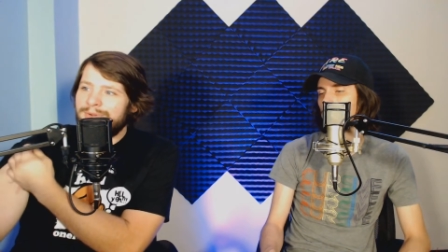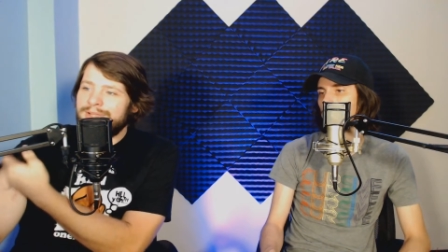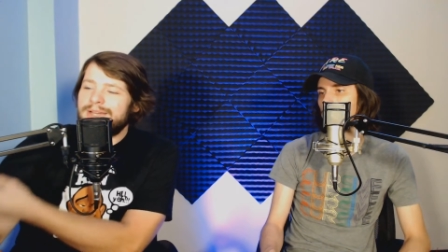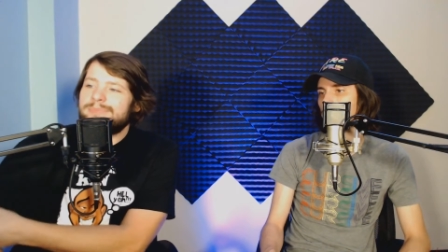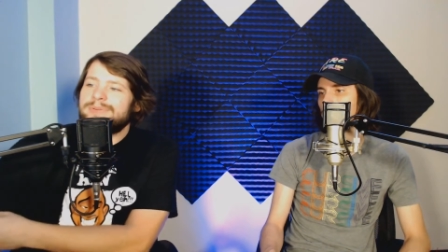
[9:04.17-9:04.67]

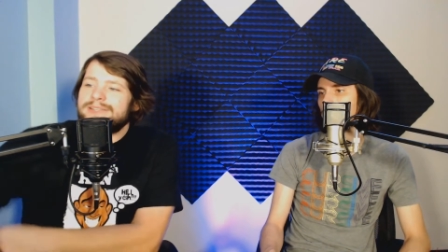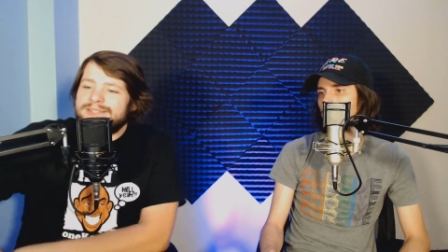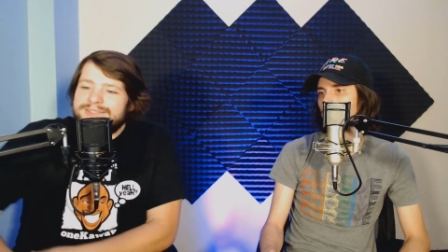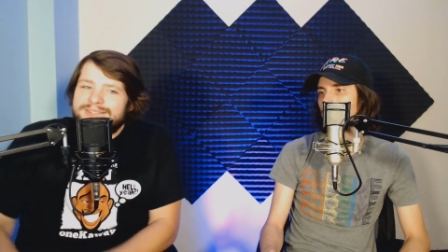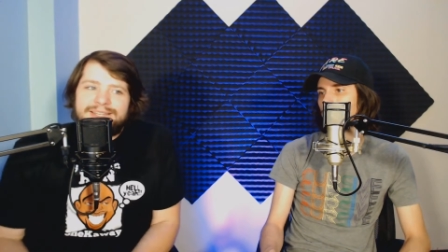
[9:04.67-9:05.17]
up and
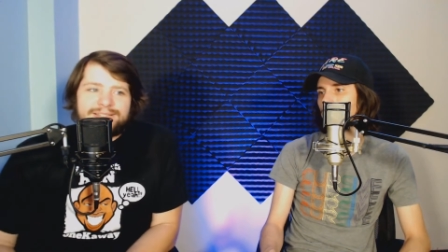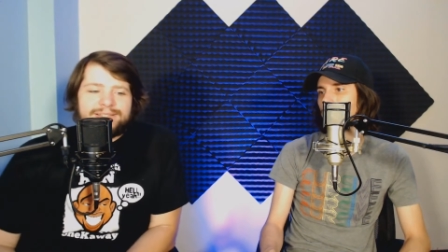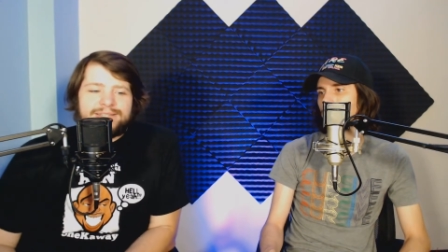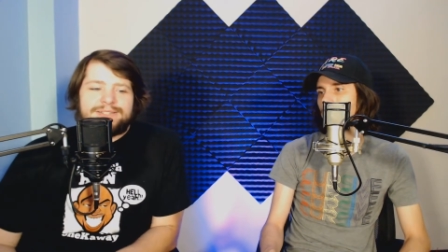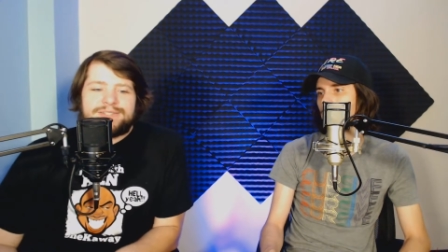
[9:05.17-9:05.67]
excited
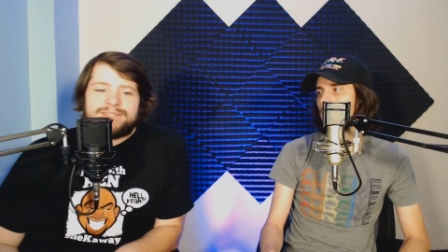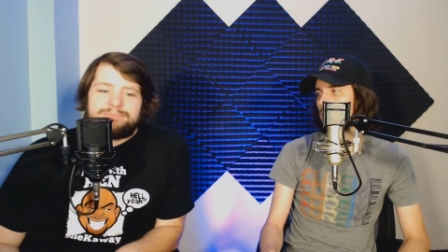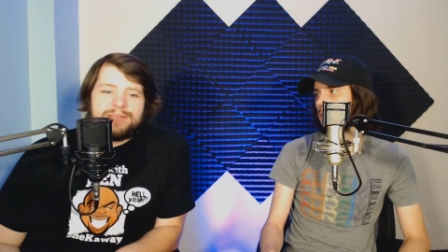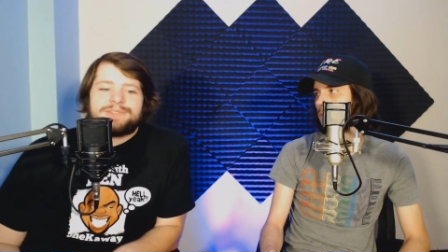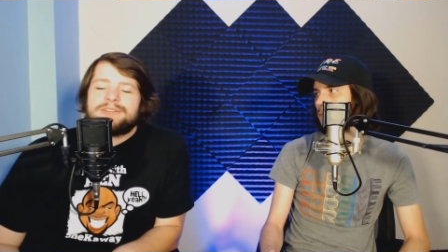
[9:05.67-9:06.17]
that he just
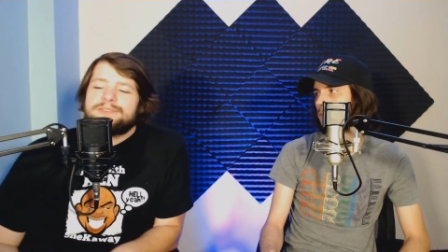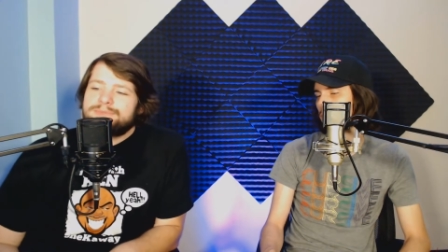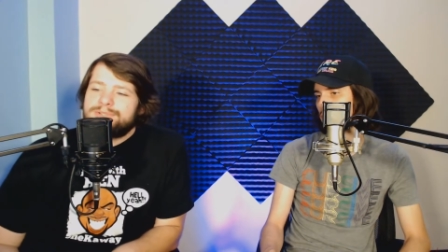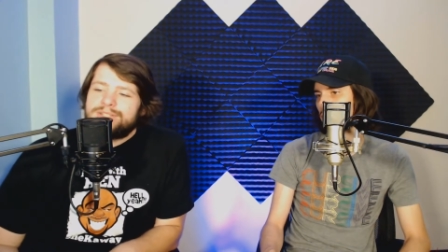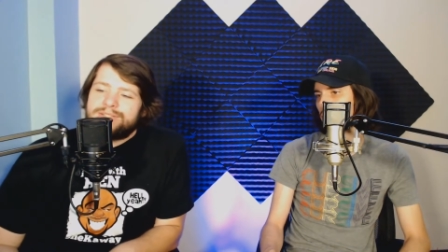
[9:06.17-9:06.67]
spouts off
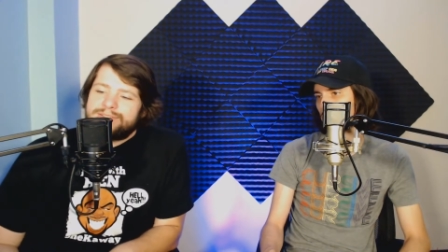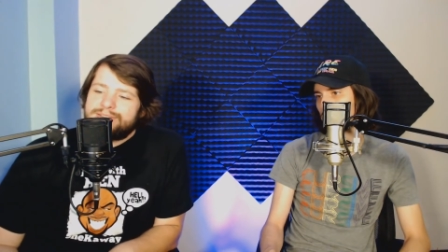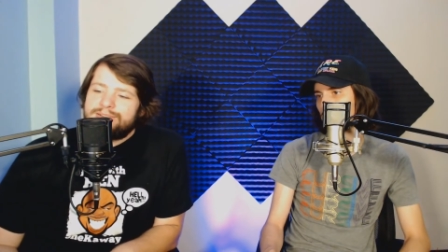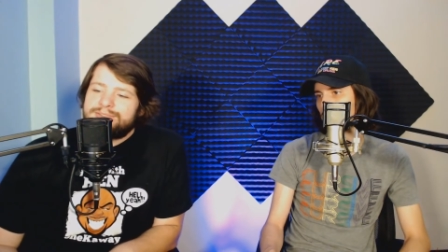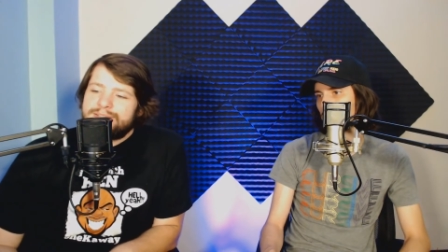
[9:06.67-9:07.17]
some shit that
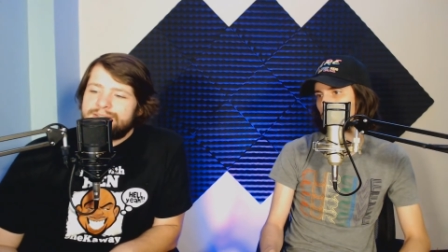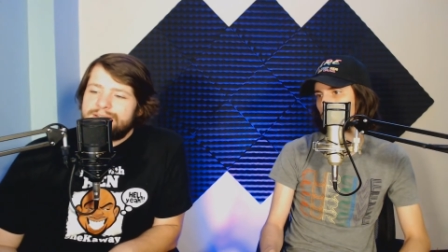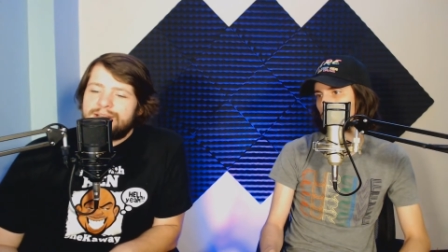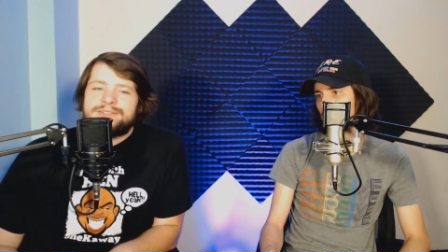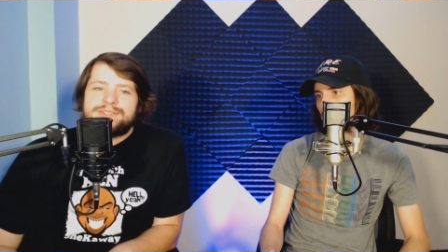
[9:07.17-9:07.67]
sounds like
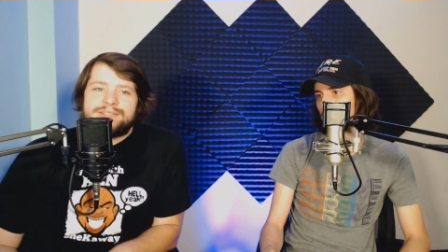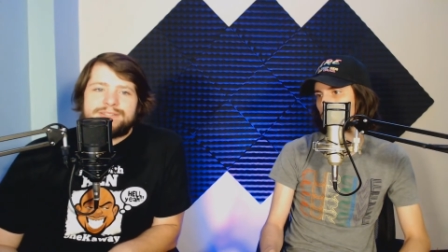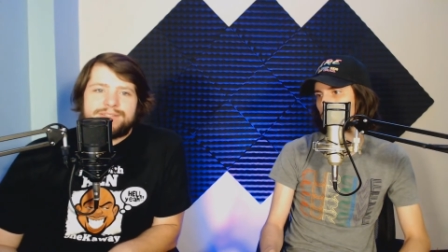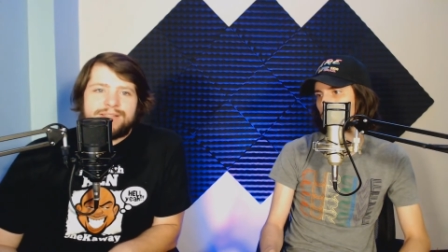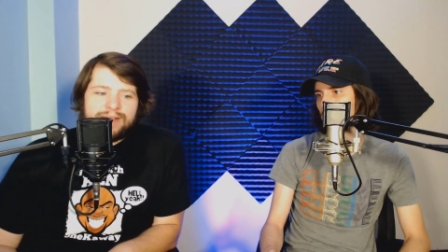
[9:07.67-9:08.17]

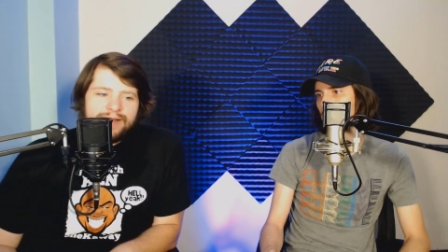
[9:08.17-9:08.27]
nonsense.